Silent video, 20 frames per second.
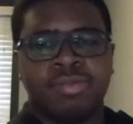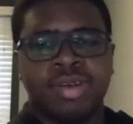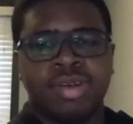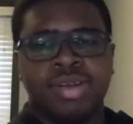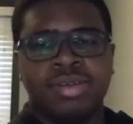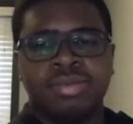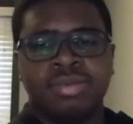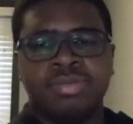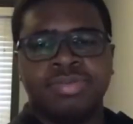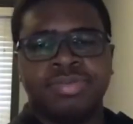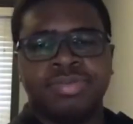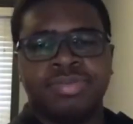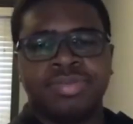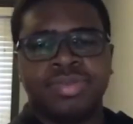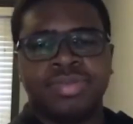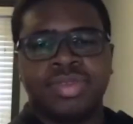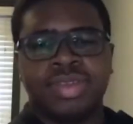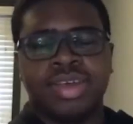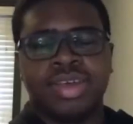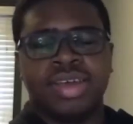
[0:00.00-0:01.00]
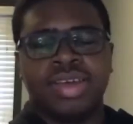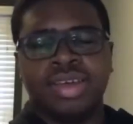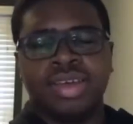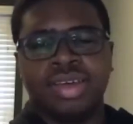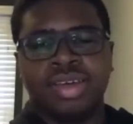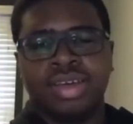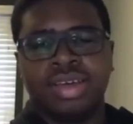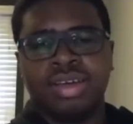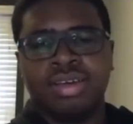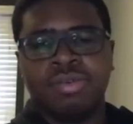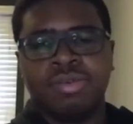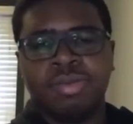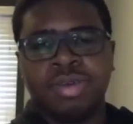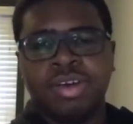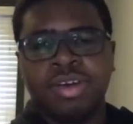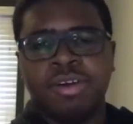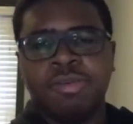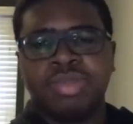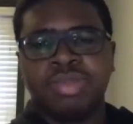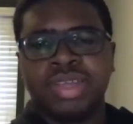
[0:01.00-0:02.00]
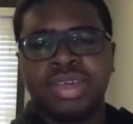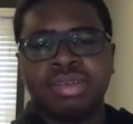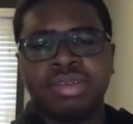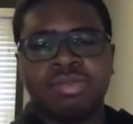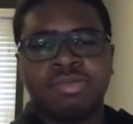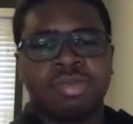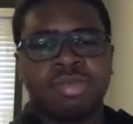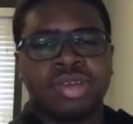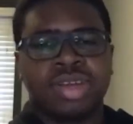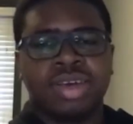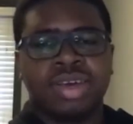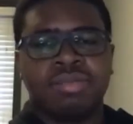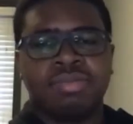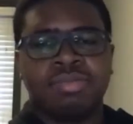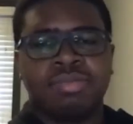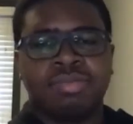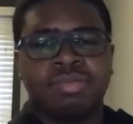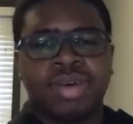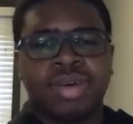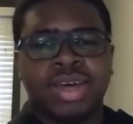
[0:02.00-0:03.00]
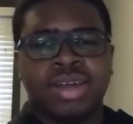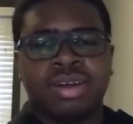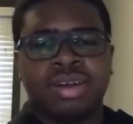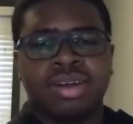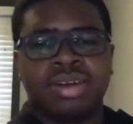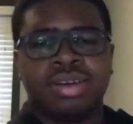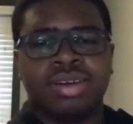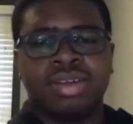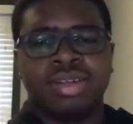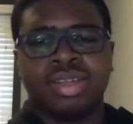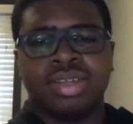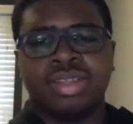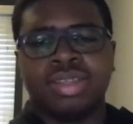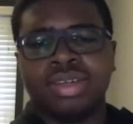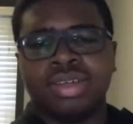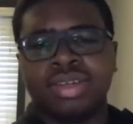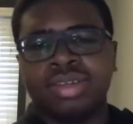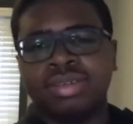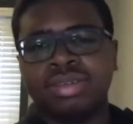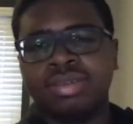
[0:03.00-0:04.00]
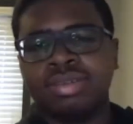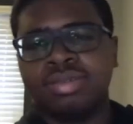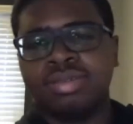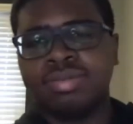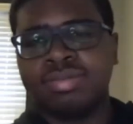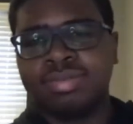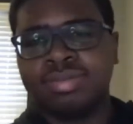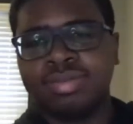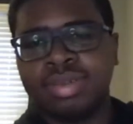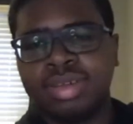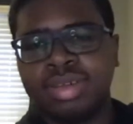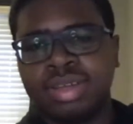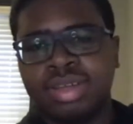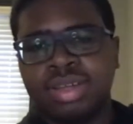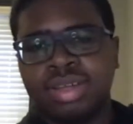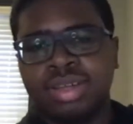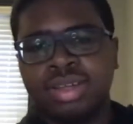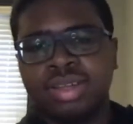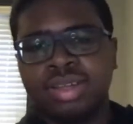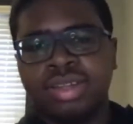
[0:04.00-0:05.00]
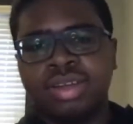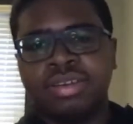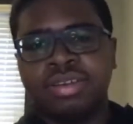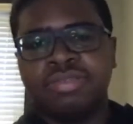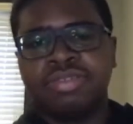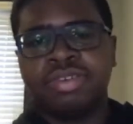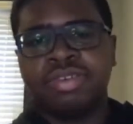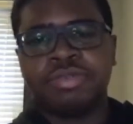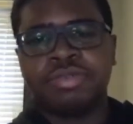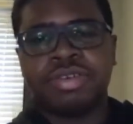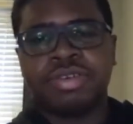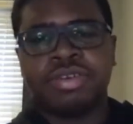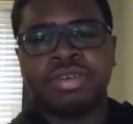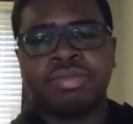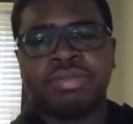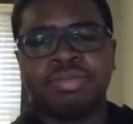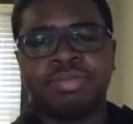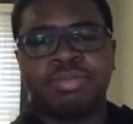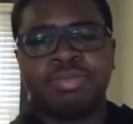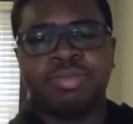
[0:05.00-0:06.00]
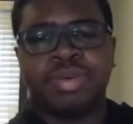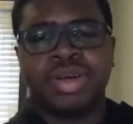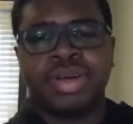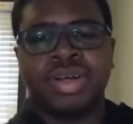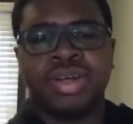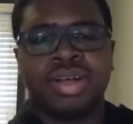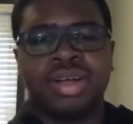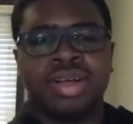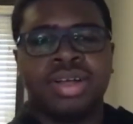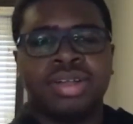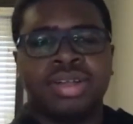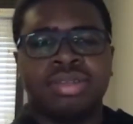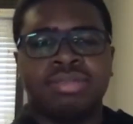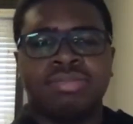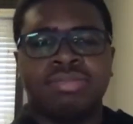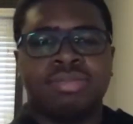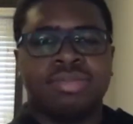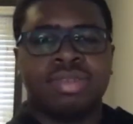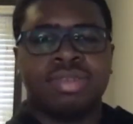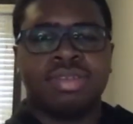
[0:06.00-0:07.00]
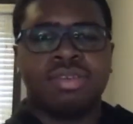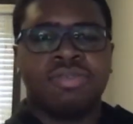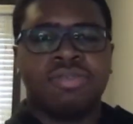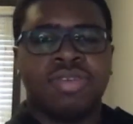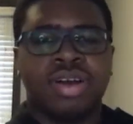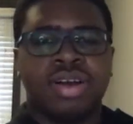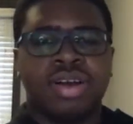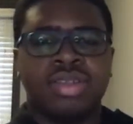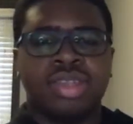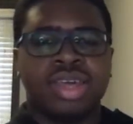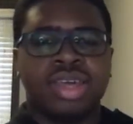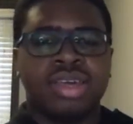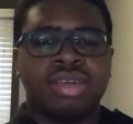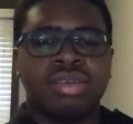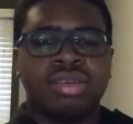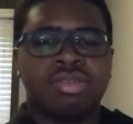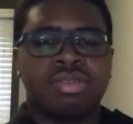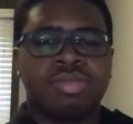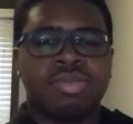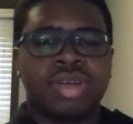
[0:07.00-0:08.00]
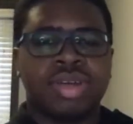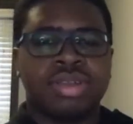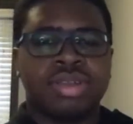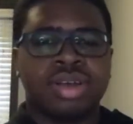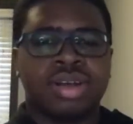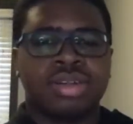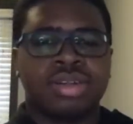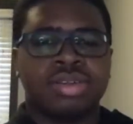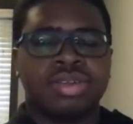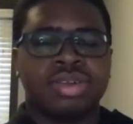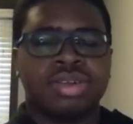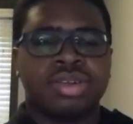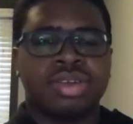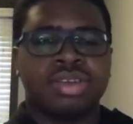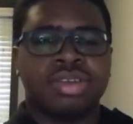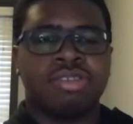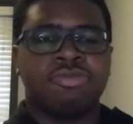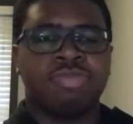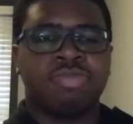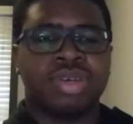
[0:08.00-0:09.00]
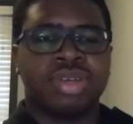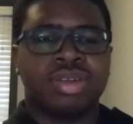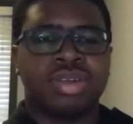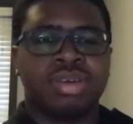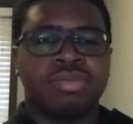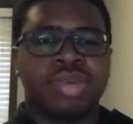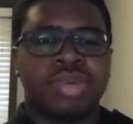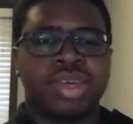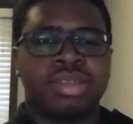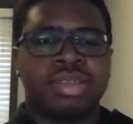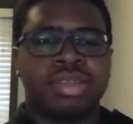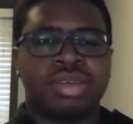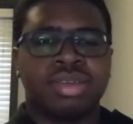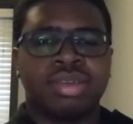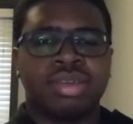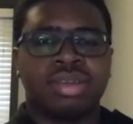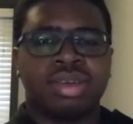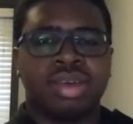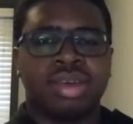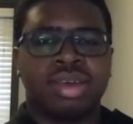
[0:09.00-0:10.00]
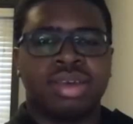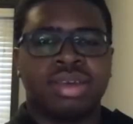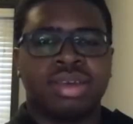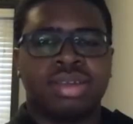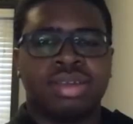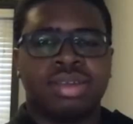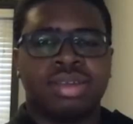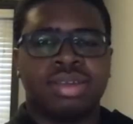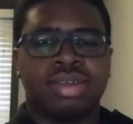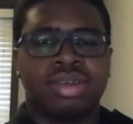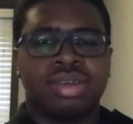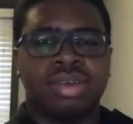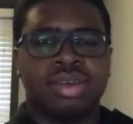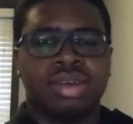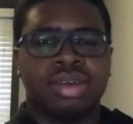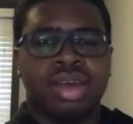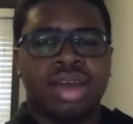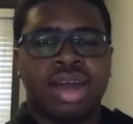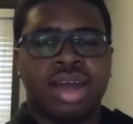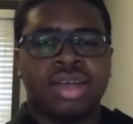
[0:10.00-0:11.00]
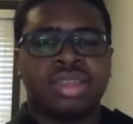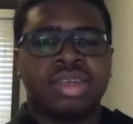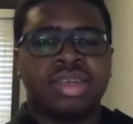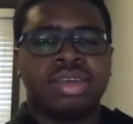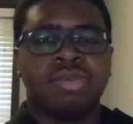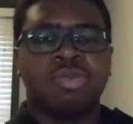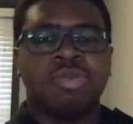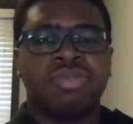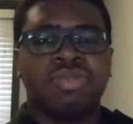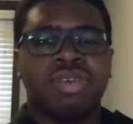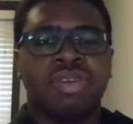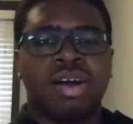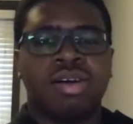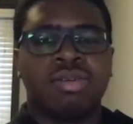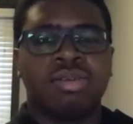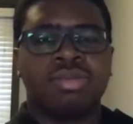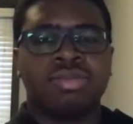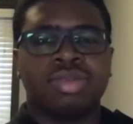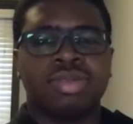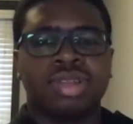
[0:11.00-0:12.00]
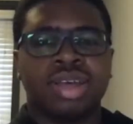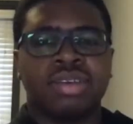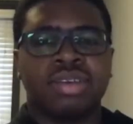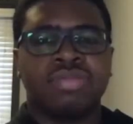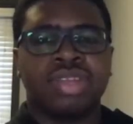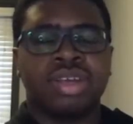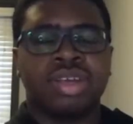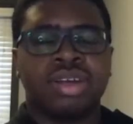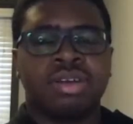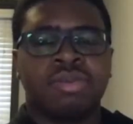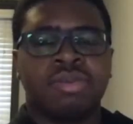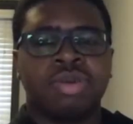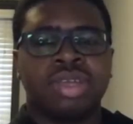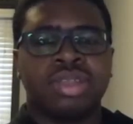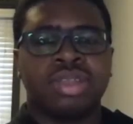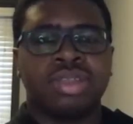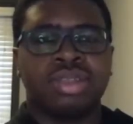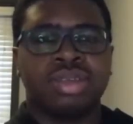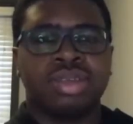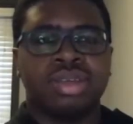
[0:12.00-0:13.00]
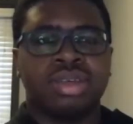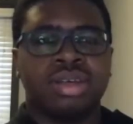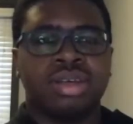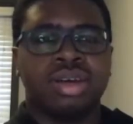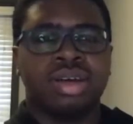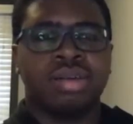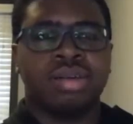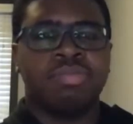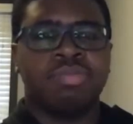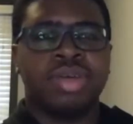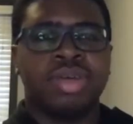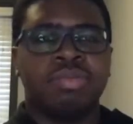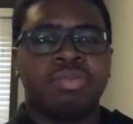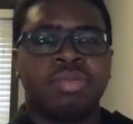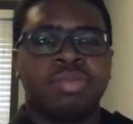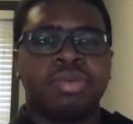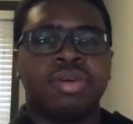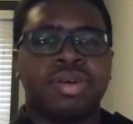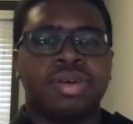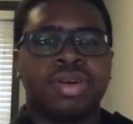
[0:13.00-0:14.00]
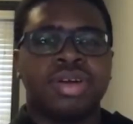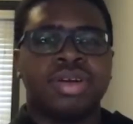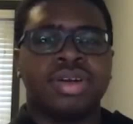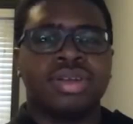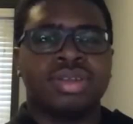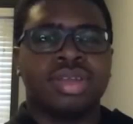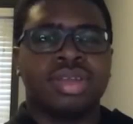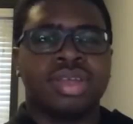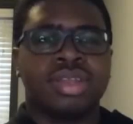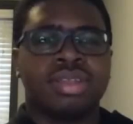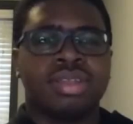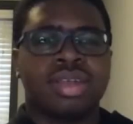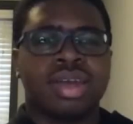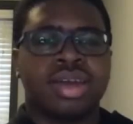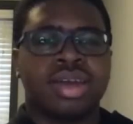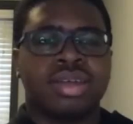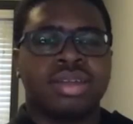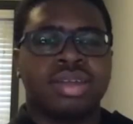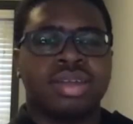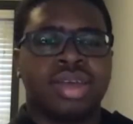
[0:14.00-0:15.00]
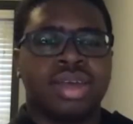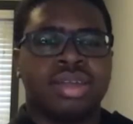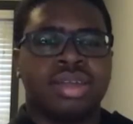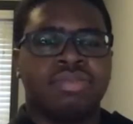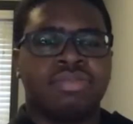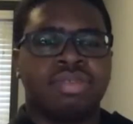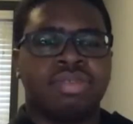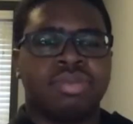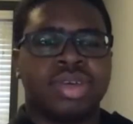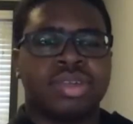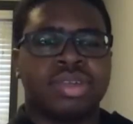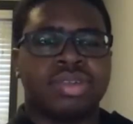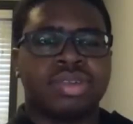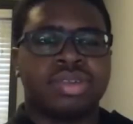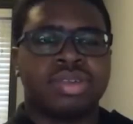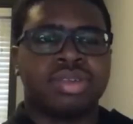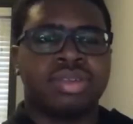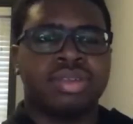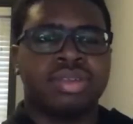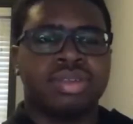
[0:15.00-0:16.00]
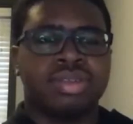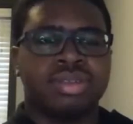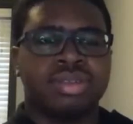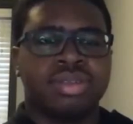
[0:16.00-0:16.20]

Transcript: Well, we hope things will get better in the near future. But so far, thank you so much, Dr. Chidi. You've been amazing. And I think we've all left here with a bit more insight and information.